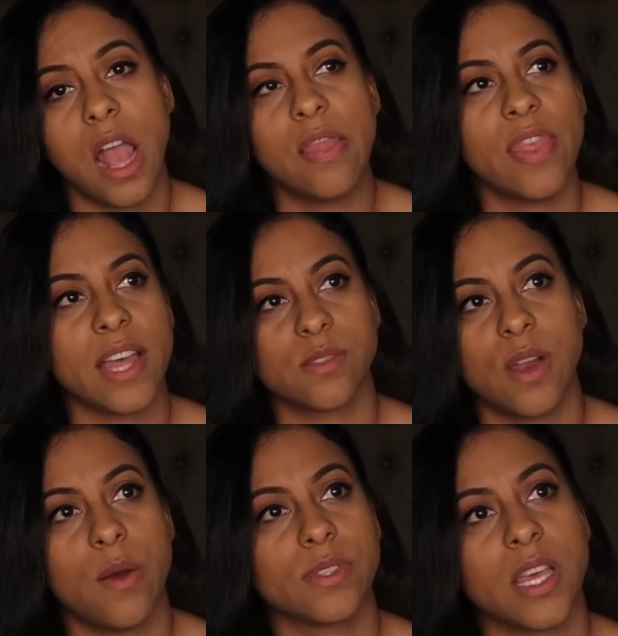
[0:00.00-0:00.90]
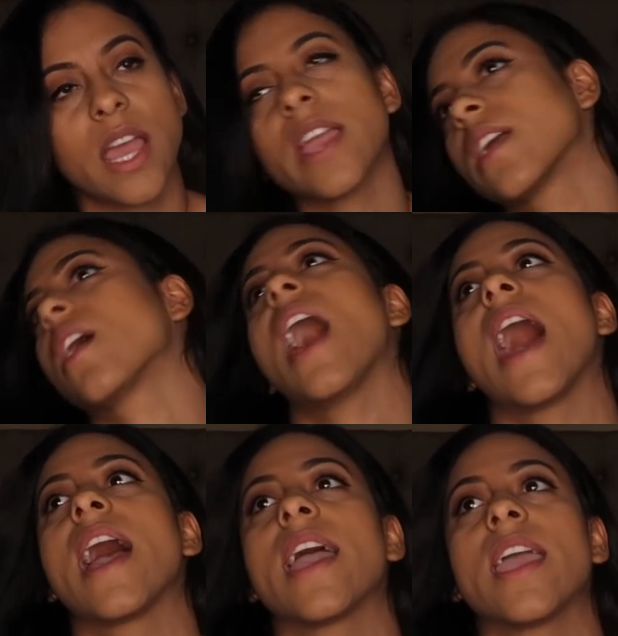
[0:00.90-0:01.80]
And that's when I was like,
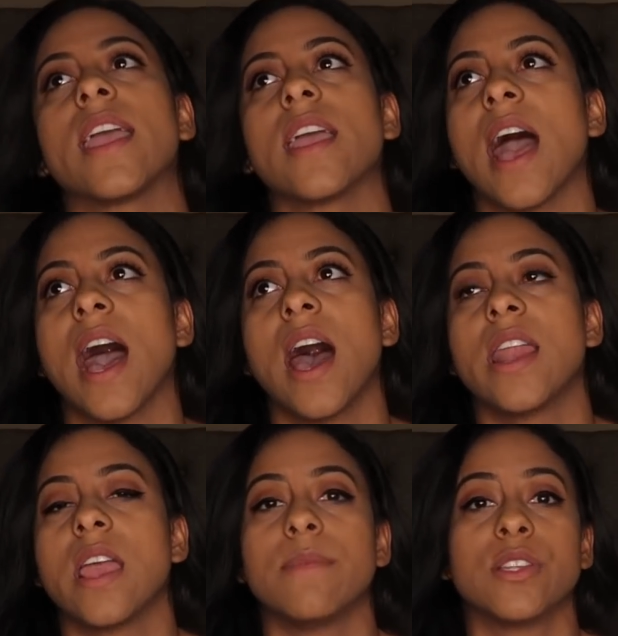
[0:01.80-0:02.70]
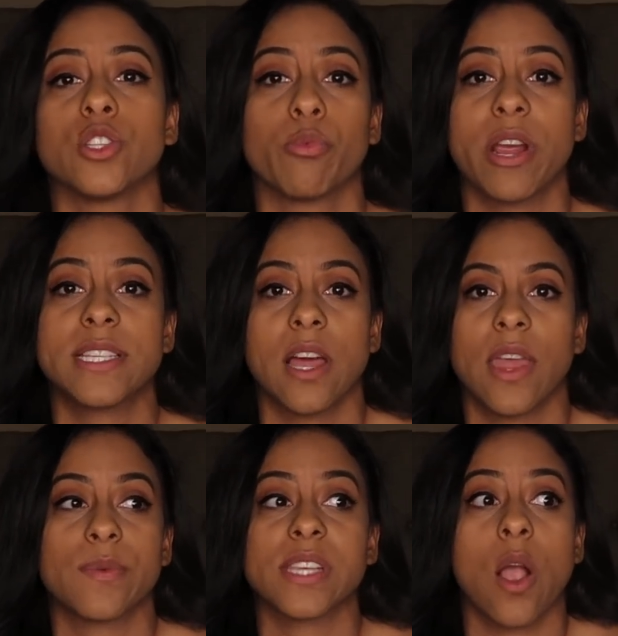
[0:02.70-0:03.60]
I had a mental
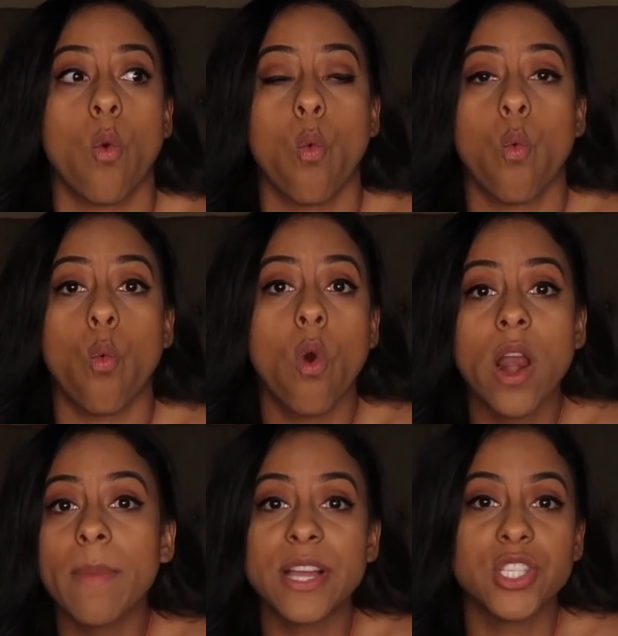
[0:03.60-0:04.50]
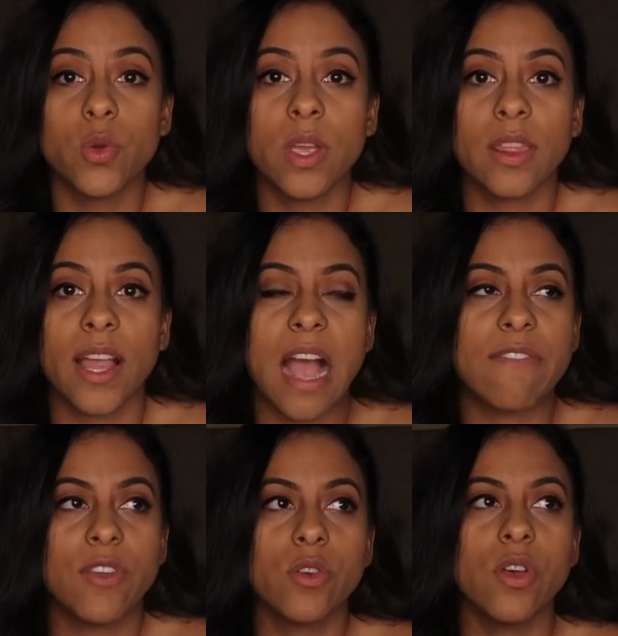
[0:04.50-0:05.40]
breakdown. I was like, what am I doing? Like,
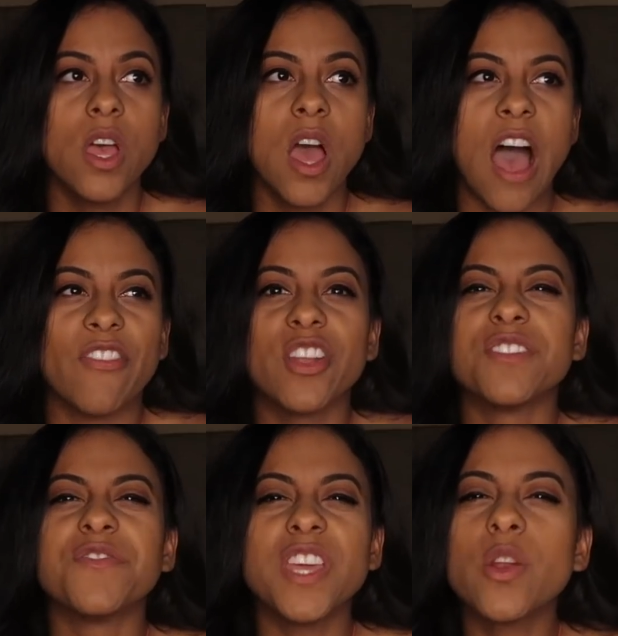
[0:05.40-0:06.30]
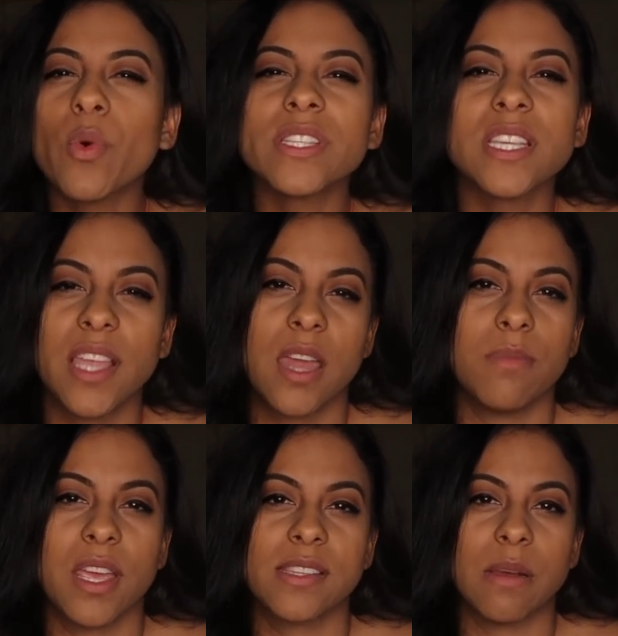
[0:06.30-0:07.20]
I felt defeated once
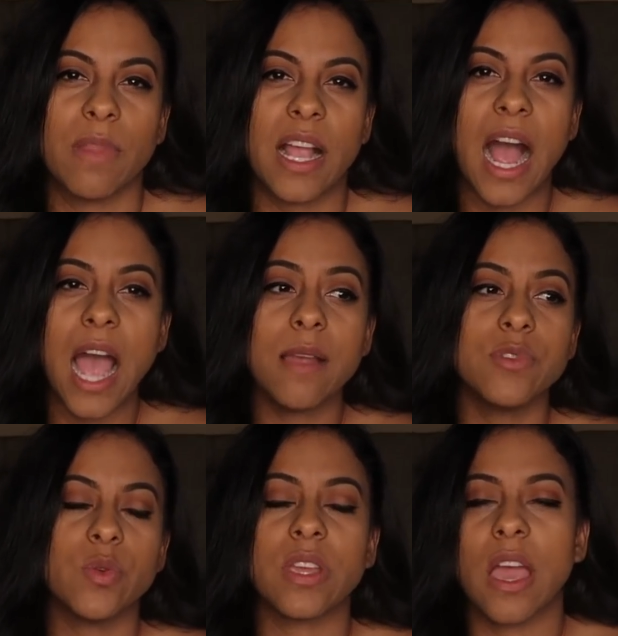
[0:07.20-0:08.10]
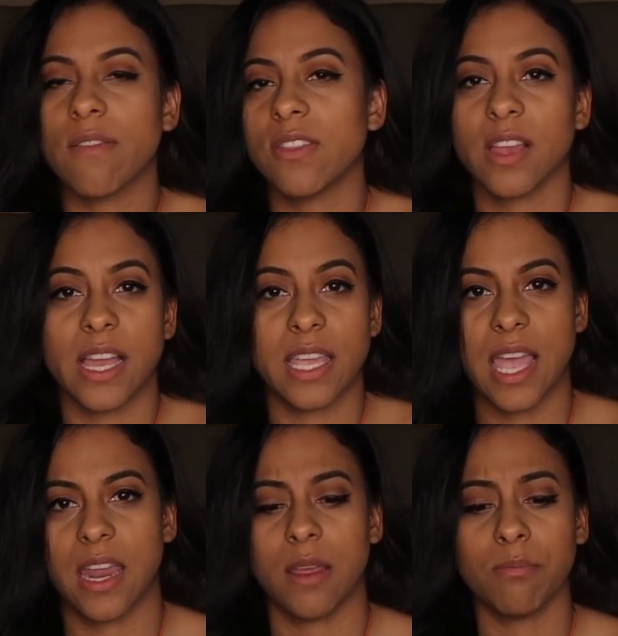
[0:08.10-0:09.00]
again, because I'm like, I'm doing everything I
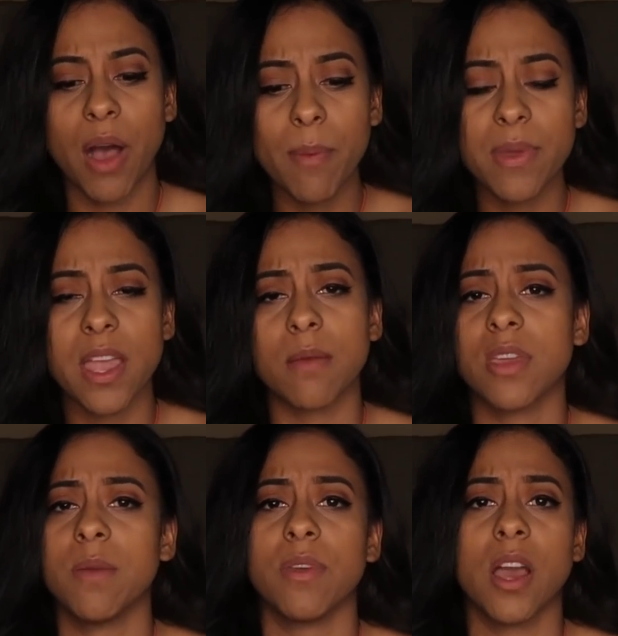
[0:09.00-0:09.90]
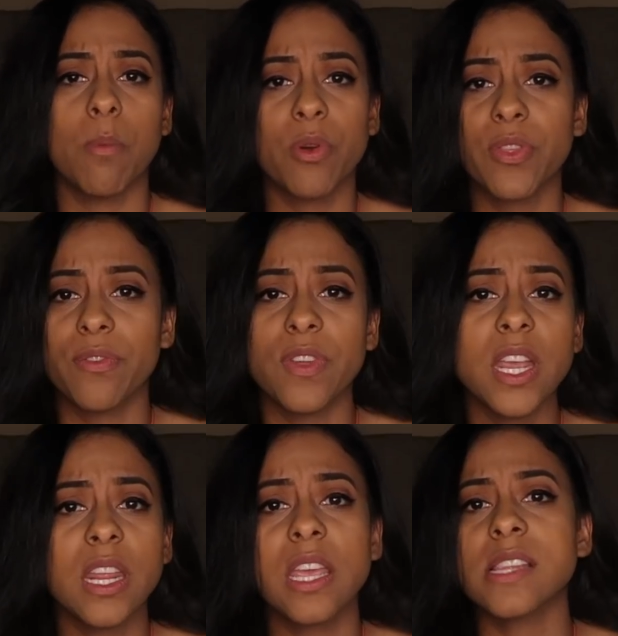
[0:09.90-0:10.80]
can. I'm pumping, I'm keeping up with the
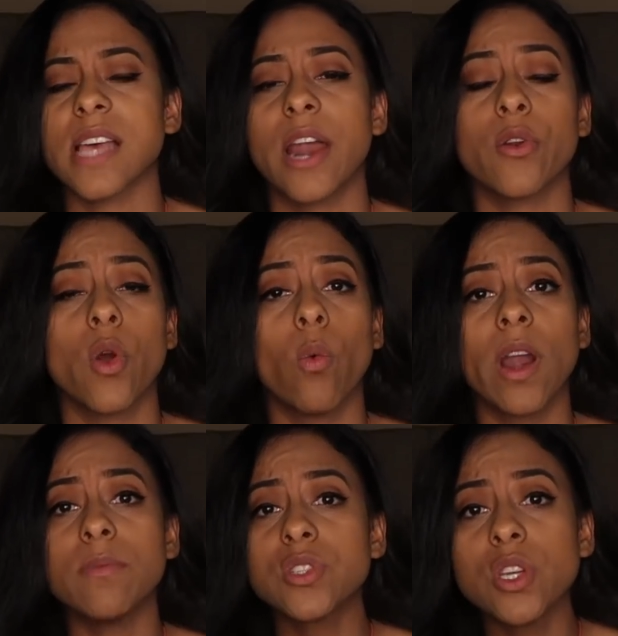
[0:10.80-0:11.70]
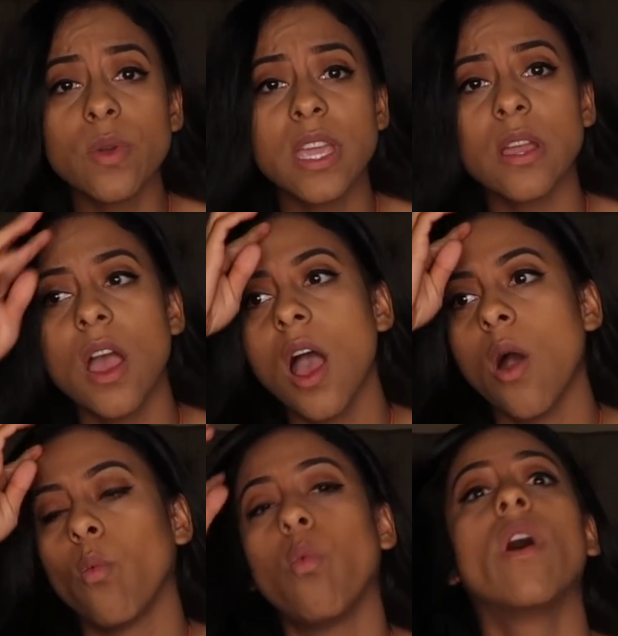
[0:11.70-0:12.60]
feedings. I don't know what I'm doing.
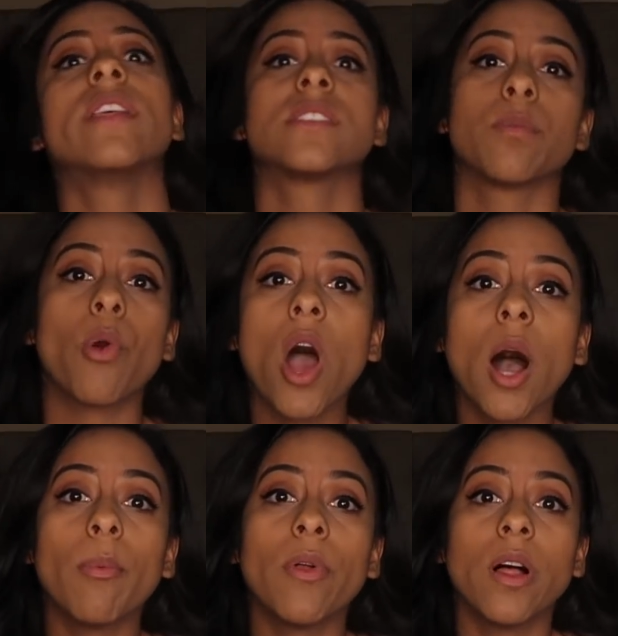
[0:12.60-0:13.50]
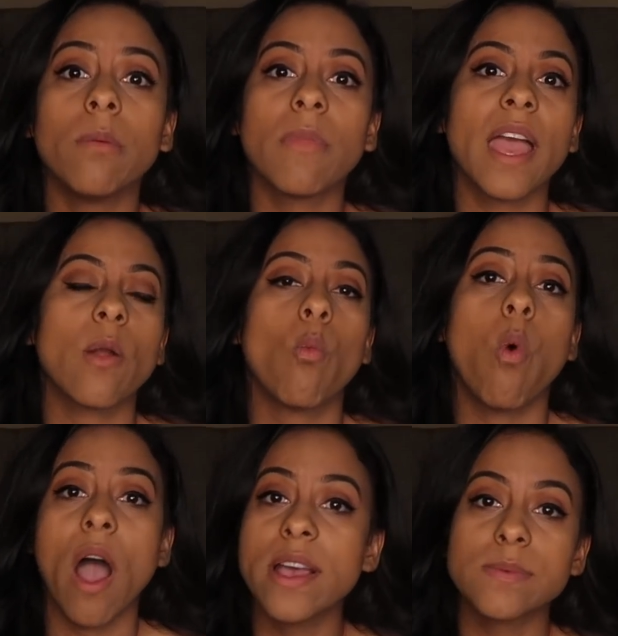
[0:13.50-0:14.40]
What is the problem? Like,
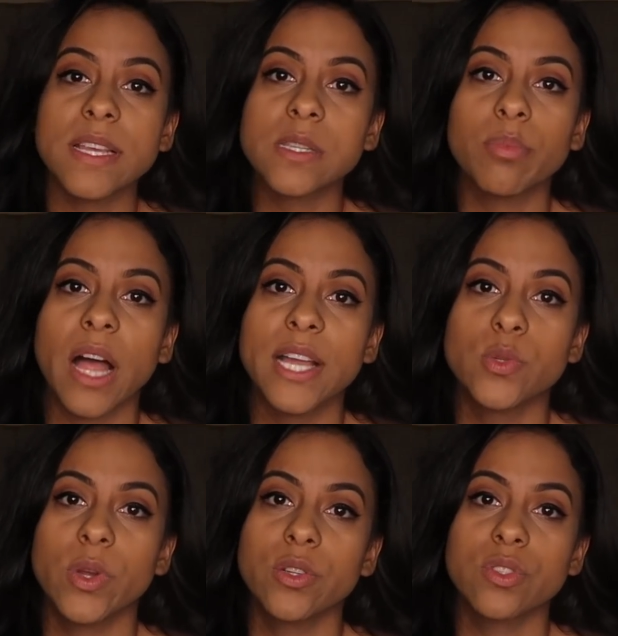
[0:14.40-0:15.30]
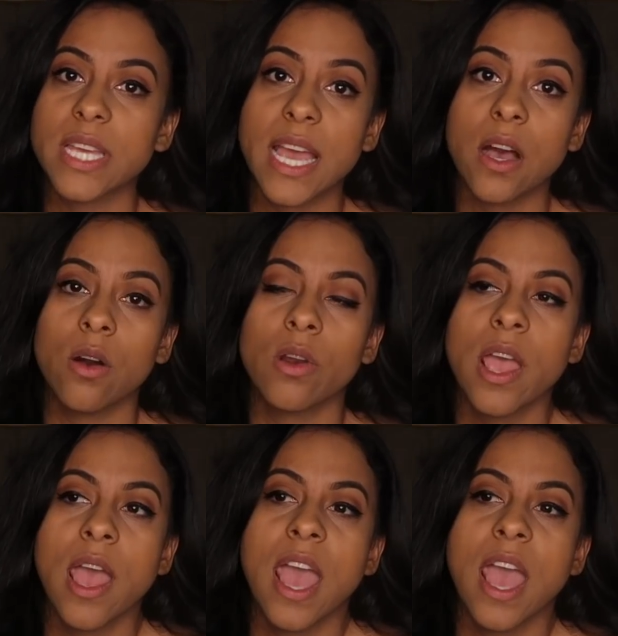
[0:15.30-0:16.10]
why is my supply dwindled down?